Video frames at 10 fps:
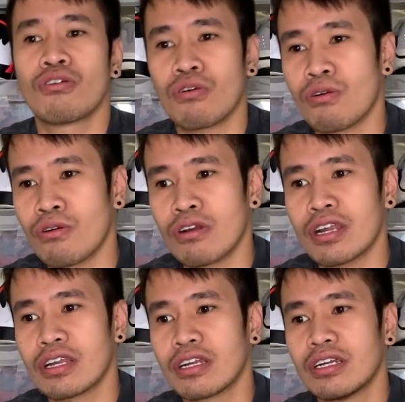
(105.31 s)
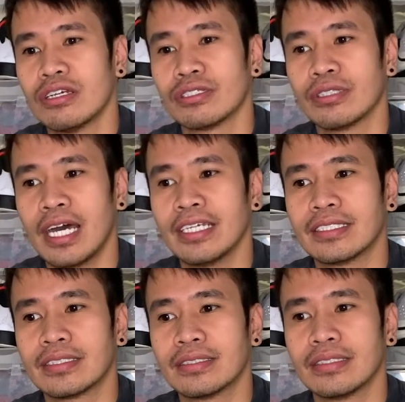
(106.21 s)
or should I
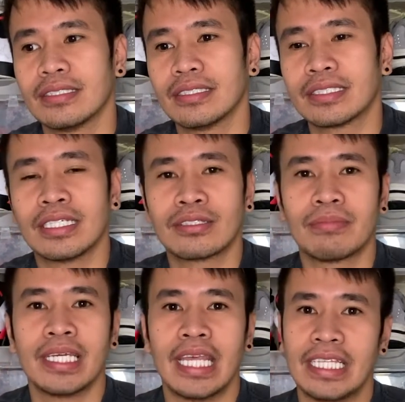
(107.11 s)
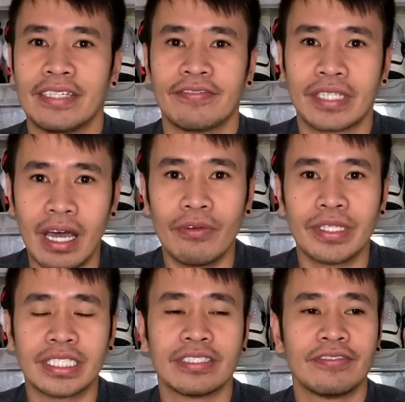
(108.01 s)
stick to my native tongue,
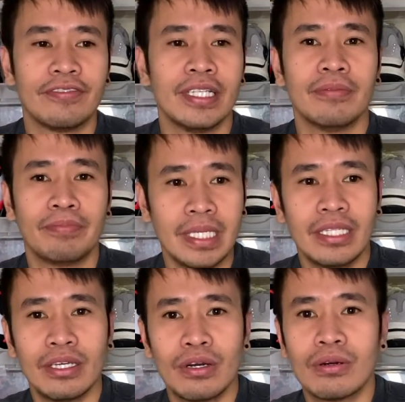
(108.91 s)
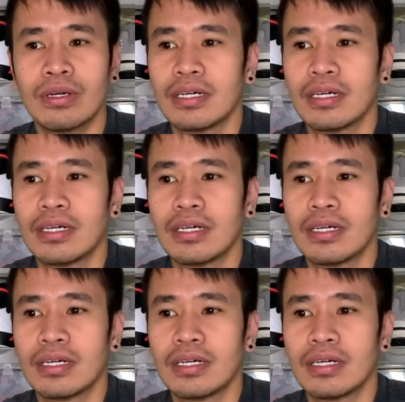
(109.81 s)
which is Filipino.